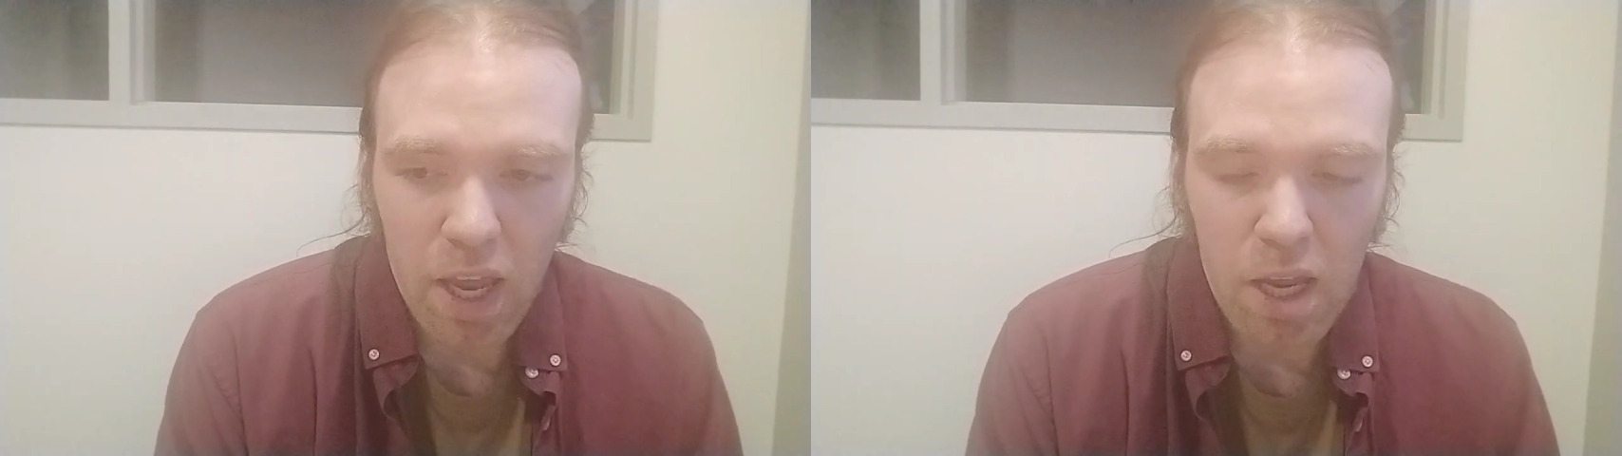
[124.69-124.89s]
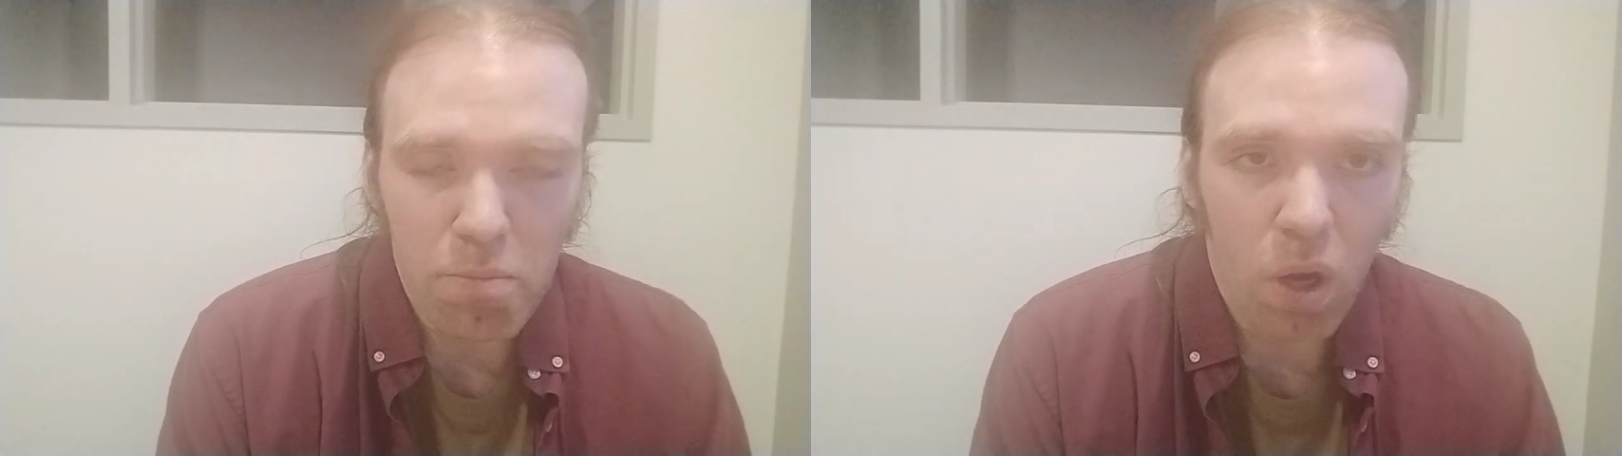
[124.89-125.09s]

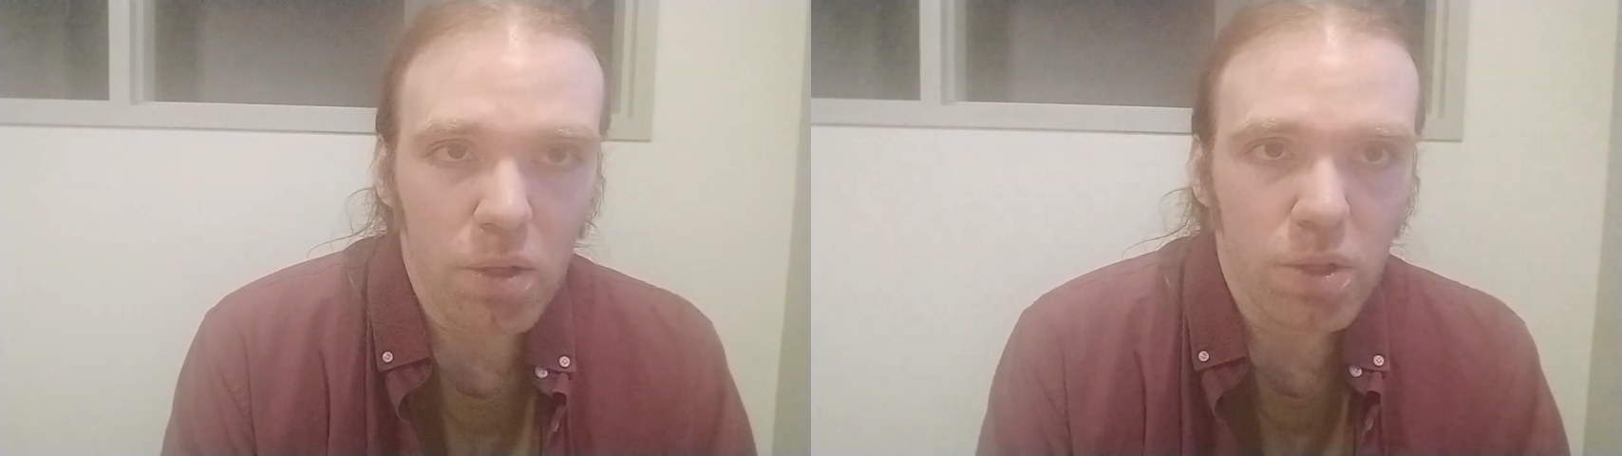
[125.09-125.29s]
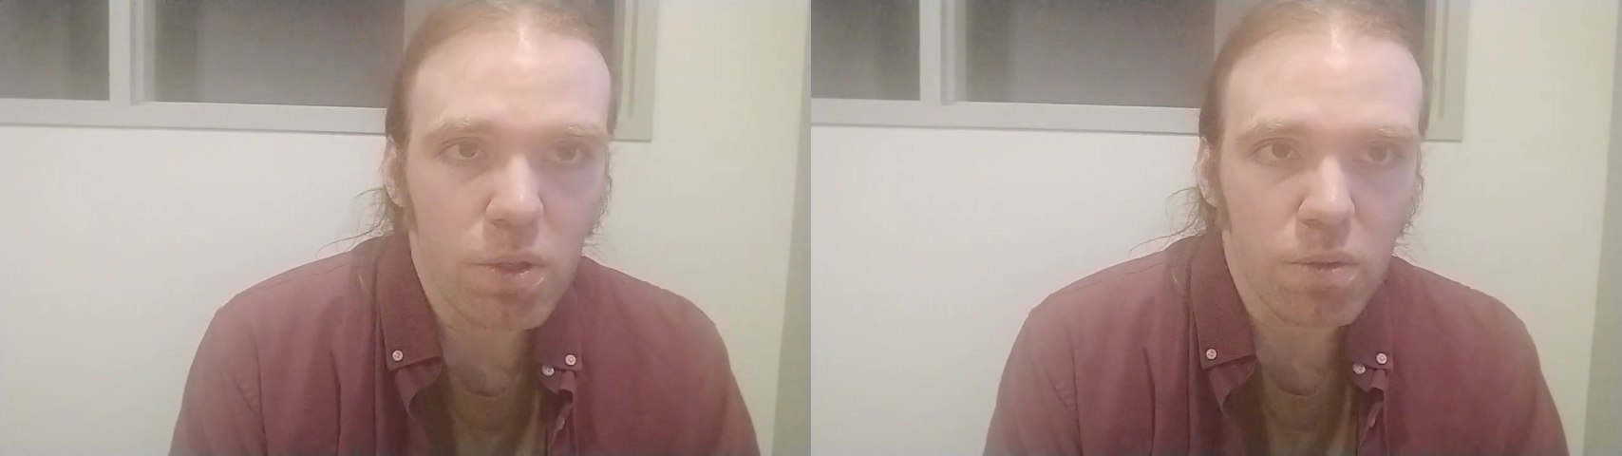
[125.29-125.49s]
a
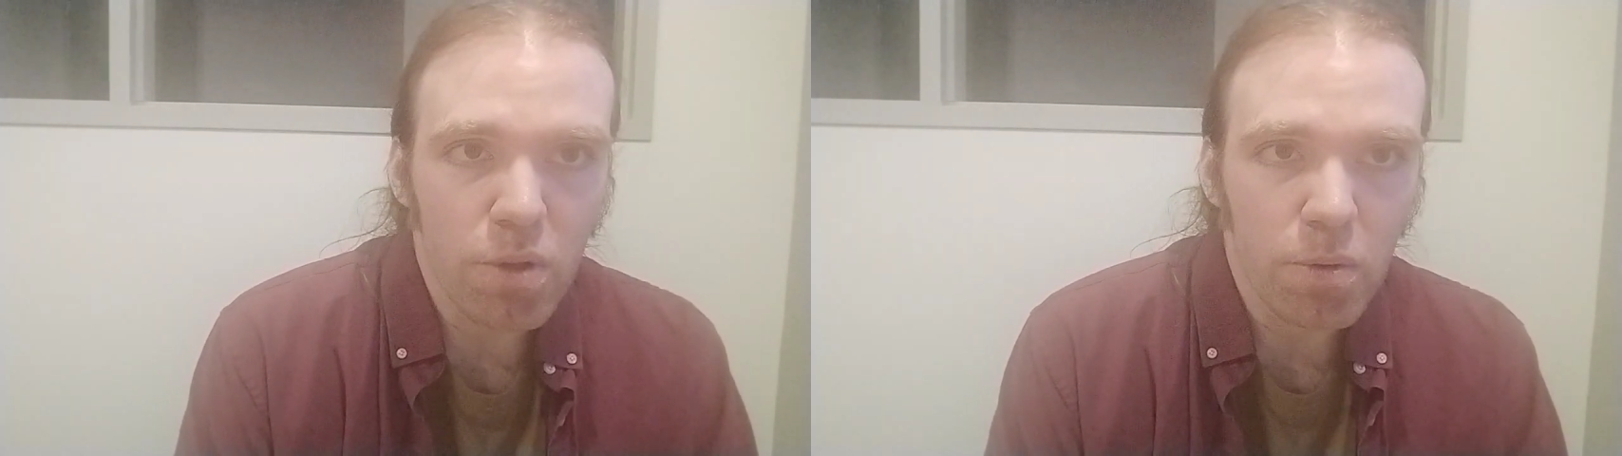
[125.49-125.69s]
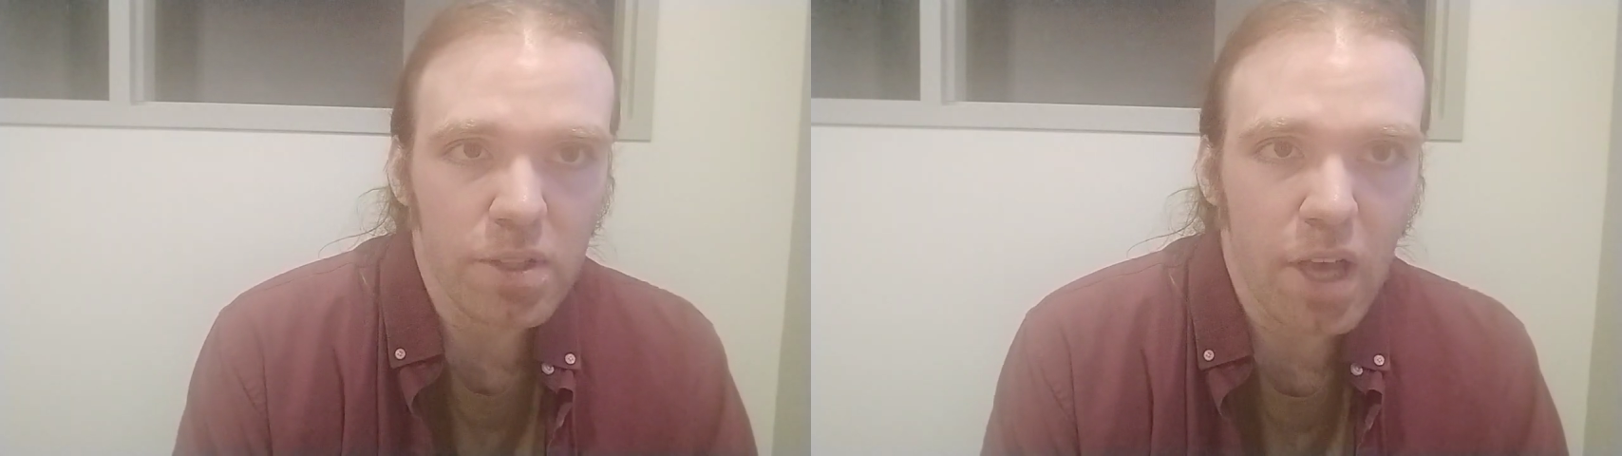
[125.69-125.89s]
molecule
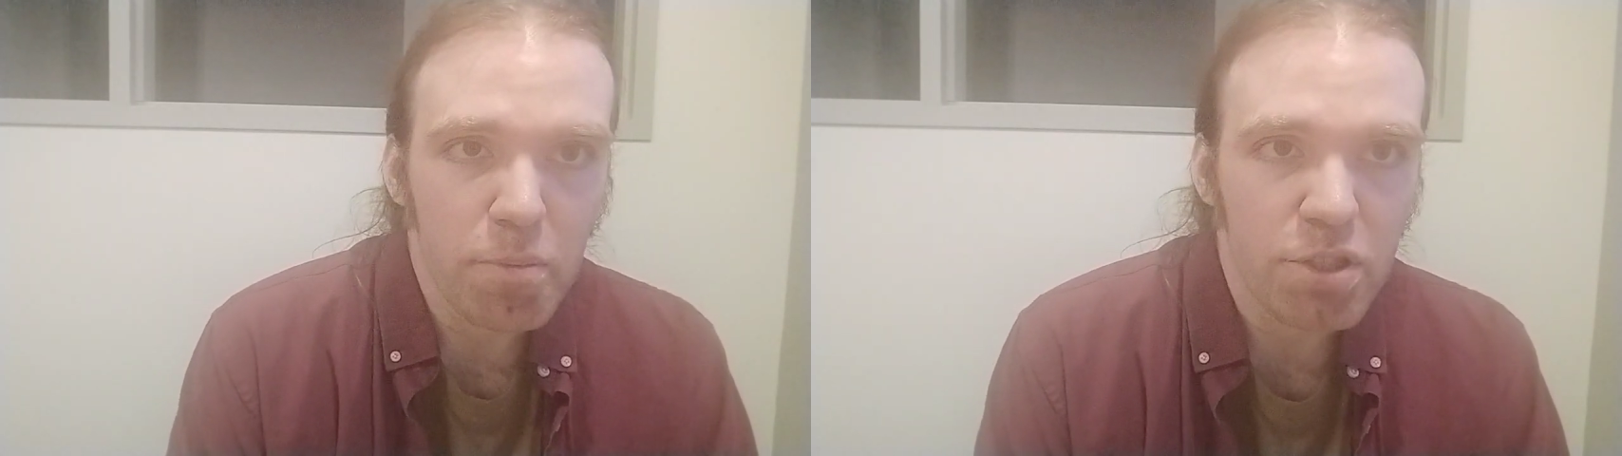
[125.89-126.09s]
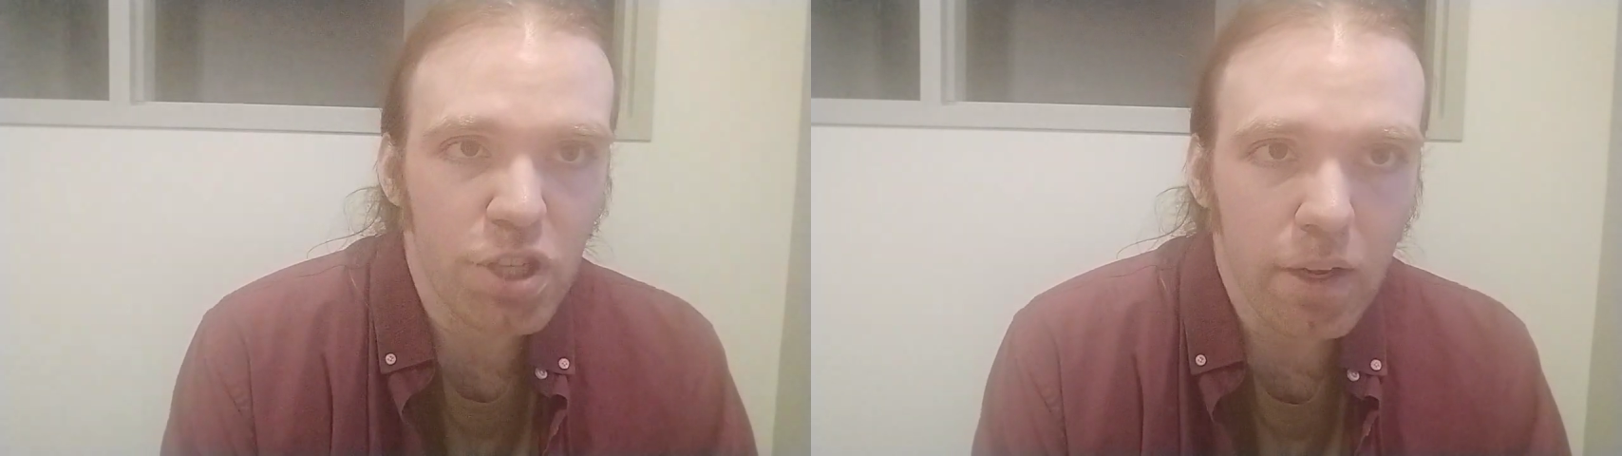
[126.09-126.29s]
known as
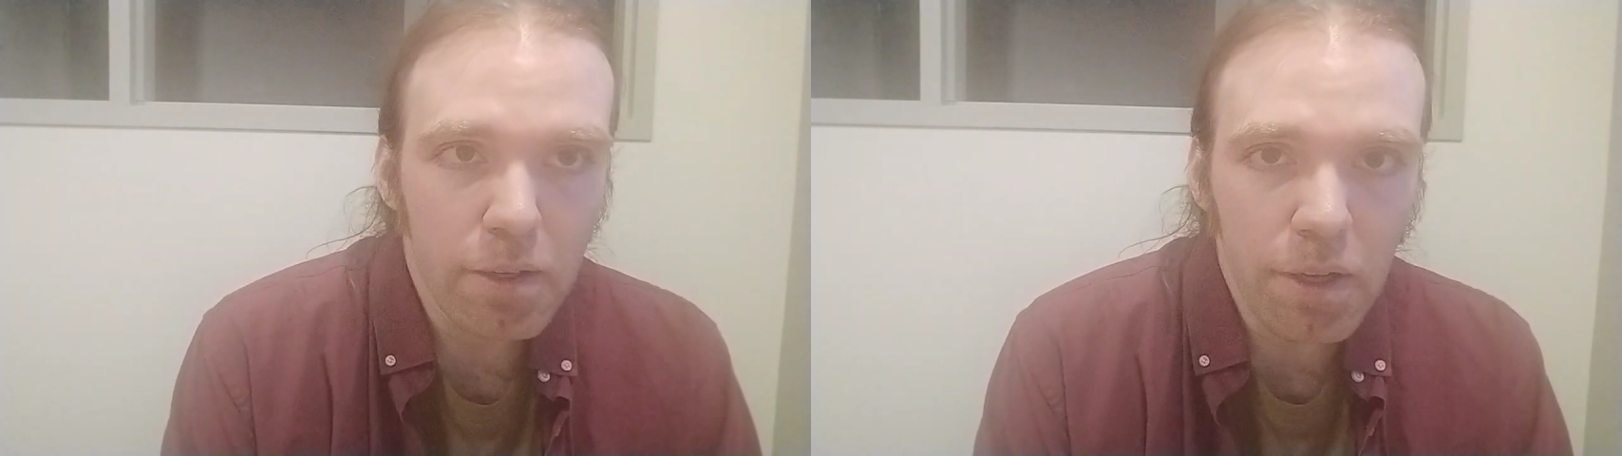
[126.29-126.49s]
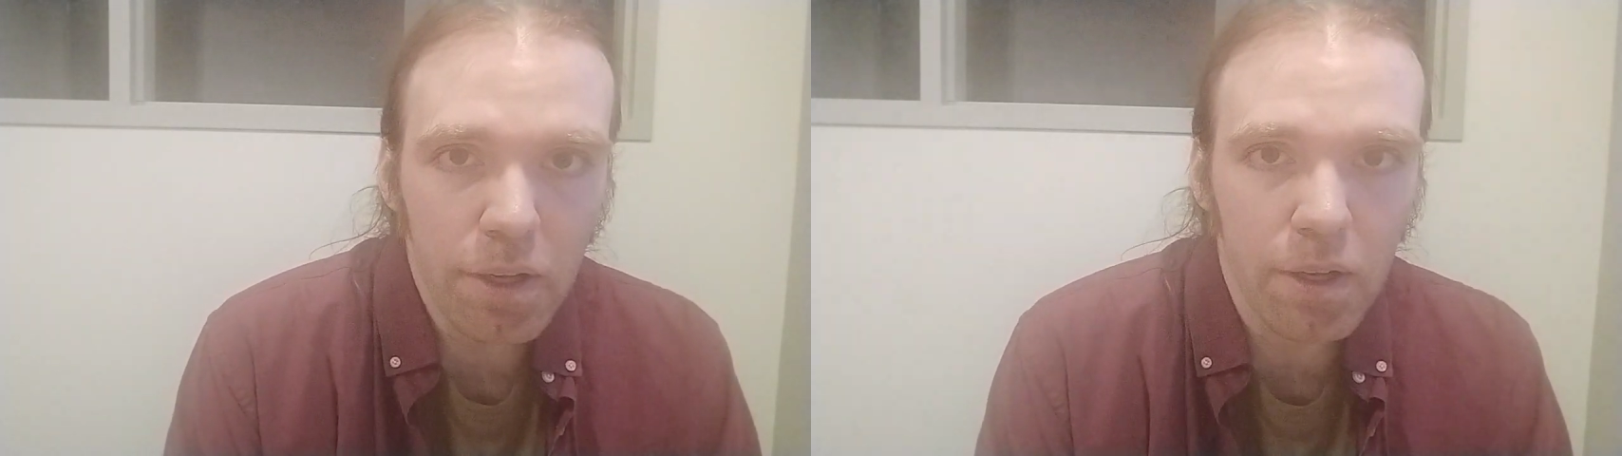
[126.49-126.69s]
apigenin.